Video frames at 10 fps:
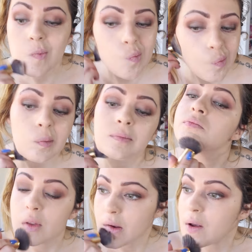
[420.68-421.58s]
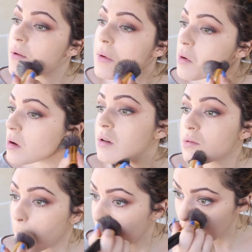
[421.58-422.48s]
I felt like I needed
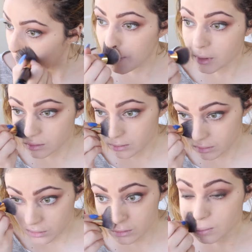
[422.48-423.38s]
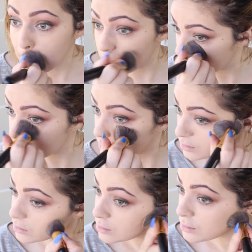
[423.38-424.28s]
most coverage, which is on
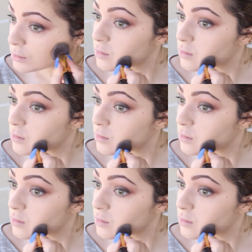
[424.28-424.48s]
my